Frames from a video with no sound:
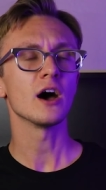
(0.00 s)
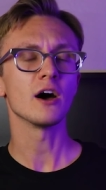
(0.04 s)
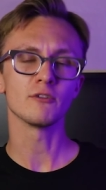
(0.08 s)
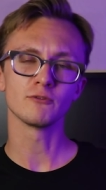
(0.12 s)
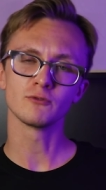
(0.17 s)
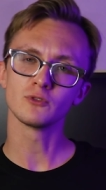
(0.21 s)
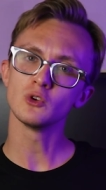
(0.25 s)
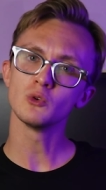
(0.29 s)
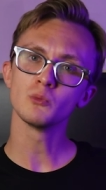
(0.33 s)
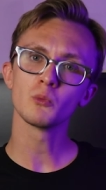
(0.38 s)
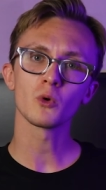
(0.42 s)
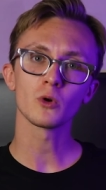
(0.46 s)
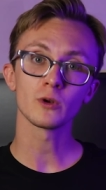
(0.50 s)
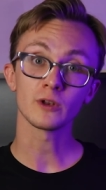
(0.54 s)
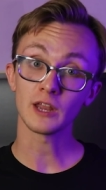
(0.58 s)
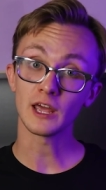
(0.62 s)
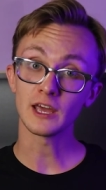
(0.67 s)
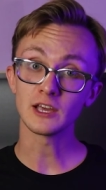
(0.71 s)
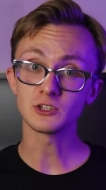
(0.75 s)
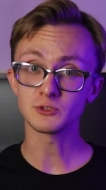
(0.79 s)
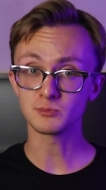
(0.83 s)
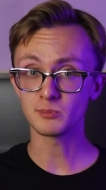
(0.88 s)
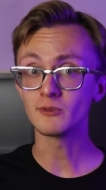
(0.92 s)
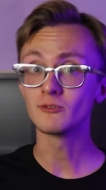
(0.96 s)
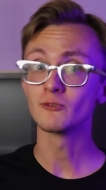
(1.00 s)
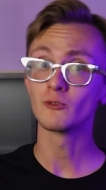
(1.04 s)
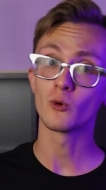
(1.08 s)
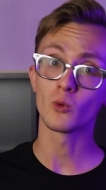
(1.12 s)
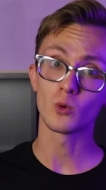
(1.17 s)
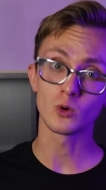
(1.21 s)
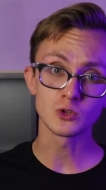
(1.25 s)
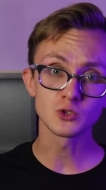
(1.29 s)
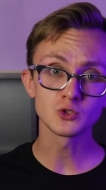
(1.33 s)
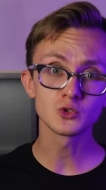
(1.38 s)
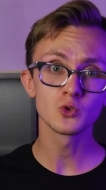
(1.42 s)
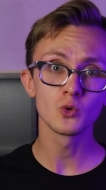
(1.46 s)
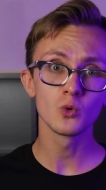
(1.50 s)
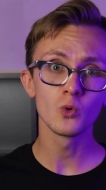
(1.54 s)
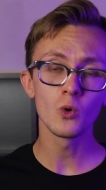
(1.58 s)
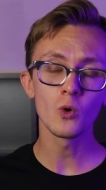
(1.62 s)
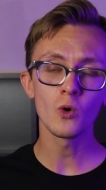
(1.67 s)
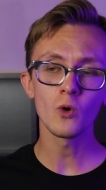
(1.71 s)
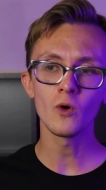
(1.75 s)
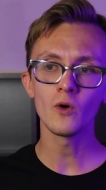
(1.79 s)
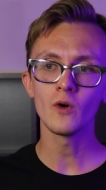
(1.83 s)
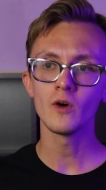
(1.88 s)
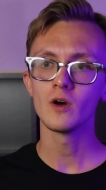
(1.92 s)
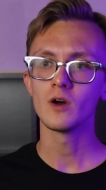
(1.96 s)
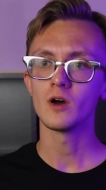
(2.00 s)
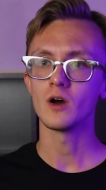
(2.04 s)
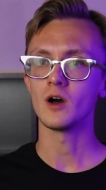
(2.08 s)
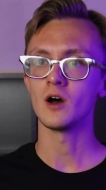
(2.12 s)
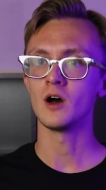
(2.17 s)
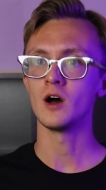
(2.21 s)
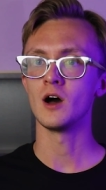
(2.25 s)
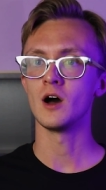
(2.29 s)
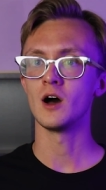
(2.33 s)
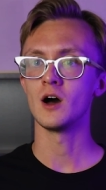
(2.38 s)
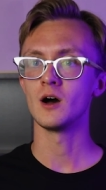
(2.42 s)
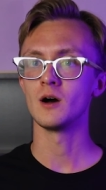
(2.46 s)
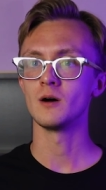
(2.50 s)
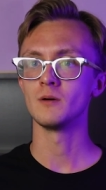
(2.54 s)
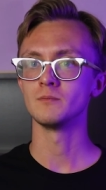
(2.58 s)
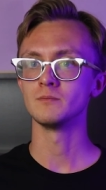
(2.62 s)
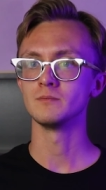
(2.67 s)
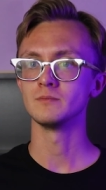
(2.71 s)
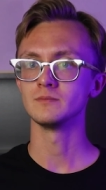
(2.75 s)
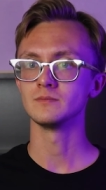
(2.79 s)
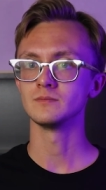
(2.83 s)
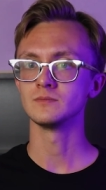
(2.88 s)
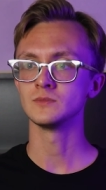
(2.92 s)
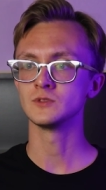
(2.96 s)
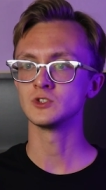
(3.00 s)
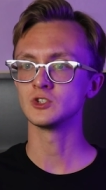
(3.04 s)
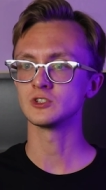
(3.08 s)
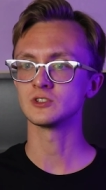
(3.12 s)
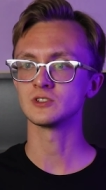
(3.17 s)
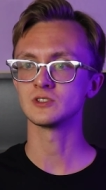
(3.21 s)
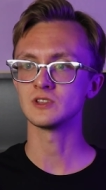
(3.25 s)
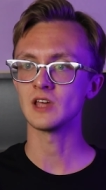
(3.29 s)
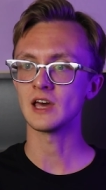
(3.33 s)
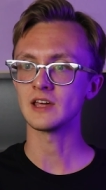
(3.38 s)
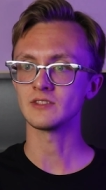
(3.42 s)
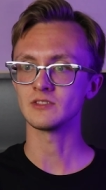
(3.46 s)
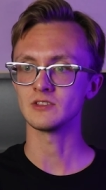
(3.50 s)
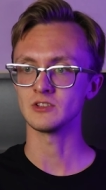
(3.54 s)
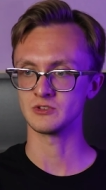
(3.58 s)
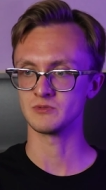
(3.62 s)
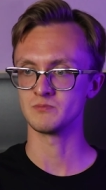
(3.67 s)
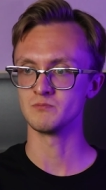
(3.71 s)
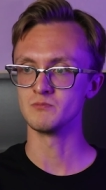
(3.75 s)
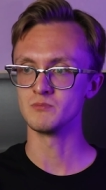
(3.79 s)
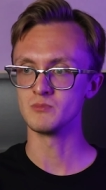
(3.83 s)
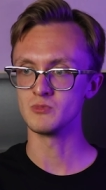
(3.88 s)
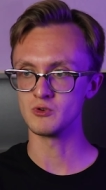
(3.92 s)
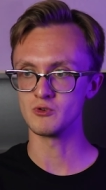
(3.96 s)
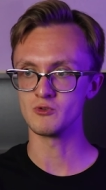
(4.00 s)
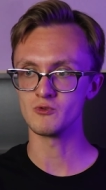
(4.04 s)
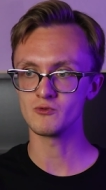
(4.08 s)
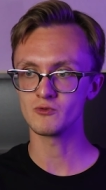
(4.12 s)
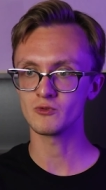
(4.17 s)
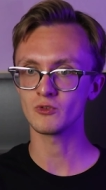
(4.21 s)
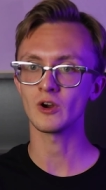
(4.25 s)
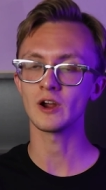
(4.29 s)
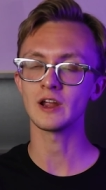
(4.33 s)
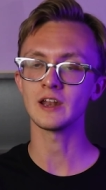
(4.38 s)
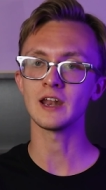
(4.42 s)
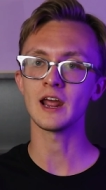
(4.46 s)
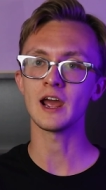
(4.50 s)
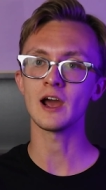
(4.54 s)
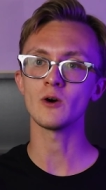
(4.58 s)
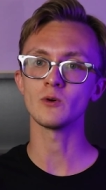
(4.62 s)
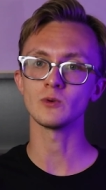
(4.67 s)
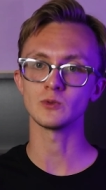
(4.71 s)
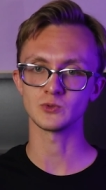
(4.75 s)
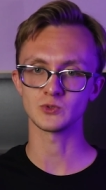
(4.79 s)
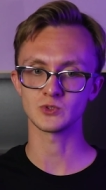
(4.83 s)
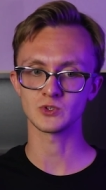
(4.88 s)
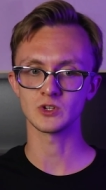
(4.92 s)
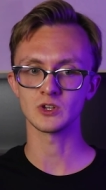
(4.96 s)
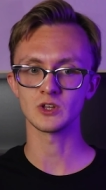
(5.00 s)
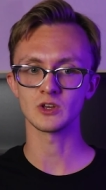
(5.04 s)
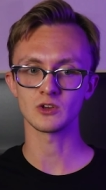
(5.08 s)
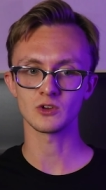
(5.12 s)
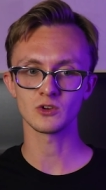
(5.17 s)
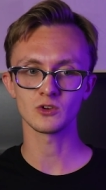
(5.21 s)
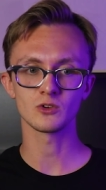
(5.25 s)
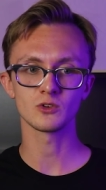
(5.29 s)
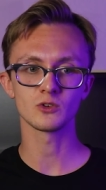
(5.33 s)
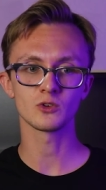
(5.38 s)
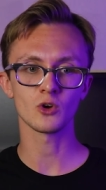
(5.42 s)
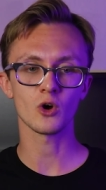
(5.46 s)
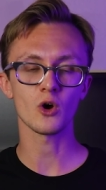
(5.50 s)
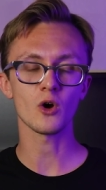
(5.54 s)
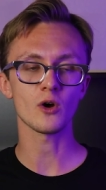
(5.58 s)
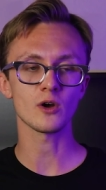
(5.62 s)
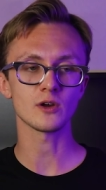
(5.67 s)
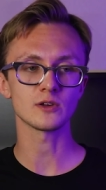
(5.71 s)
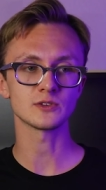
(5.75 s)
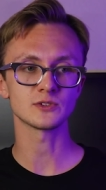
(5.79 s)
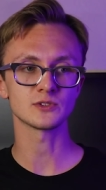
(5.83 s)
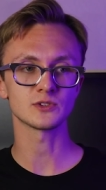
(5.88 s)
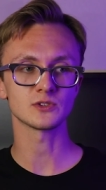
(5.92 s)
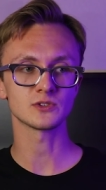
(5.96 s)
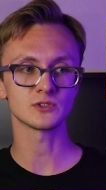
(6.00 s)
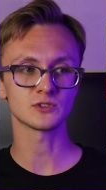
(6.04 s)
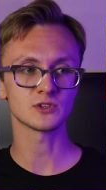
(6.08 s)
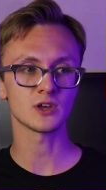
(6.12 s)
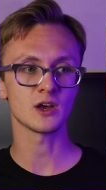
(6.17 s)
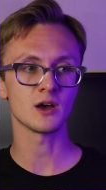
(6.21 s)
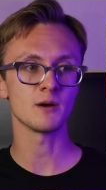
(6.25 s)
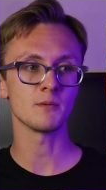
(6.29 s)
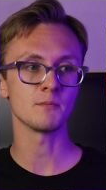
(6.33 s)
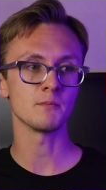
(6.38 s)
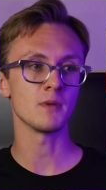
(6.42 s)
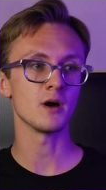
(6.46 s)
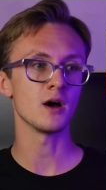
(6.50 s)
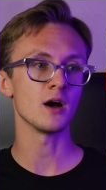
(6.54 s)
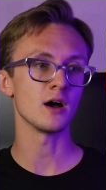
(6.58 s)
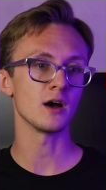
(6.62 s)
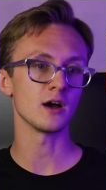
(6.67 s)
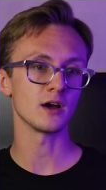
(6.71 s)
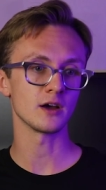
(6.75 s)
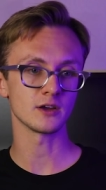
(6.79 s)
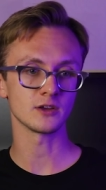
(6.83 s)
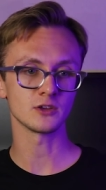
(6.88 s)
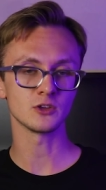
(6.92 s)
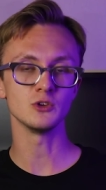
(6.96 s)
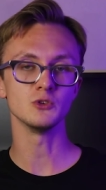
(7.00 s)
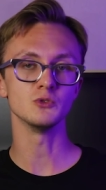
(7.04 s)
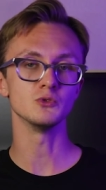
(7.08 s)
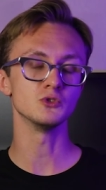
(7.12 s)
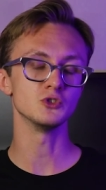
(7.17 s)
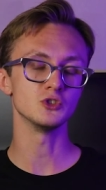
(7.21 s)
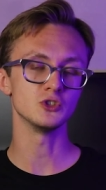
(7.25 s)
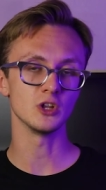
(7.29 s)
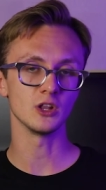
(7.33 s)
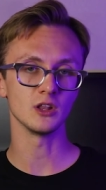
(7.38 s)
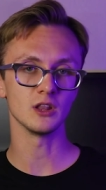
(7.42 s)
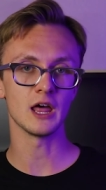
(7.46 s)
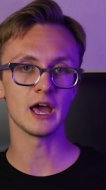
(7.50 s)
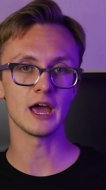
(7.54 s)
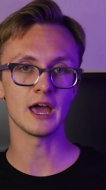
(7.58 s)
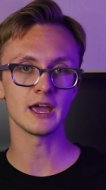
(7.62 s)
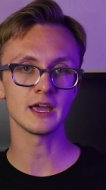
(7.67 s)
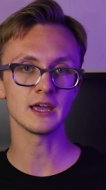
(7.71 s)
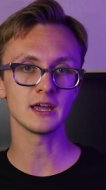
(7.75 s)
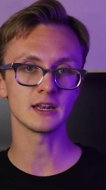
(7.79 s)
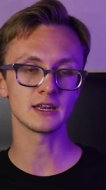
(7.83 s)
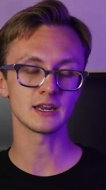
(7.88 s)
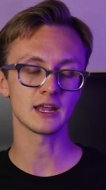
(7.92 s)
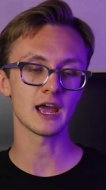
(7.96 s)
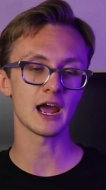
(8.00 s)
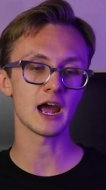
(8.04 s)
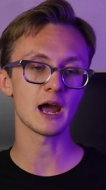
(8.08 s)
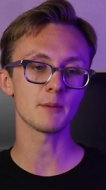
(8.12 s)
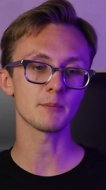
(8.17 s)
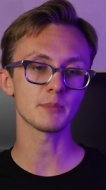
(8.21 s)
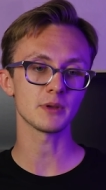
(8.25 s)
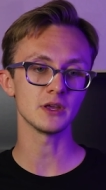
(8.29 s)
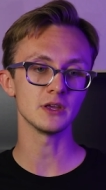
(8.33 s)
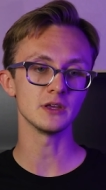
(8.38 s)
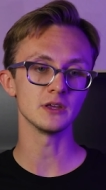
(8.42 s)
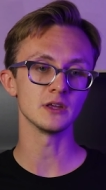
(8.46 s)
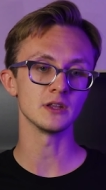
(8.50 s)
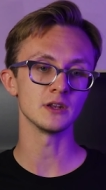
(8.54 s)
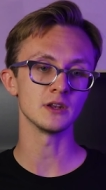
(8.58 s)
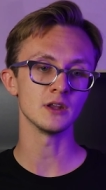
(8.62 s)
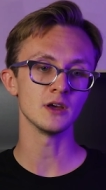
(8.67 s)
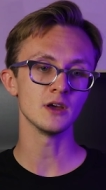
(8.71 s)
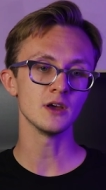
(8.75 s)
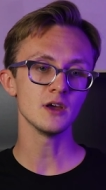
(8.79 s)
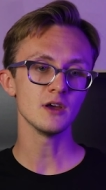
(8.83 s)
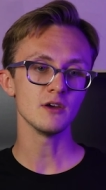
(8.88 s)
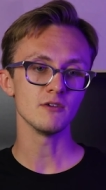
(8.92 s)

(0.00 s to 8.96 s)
a few more days before school, um, just that this move right now is going to cause some uh, huge delay and gap in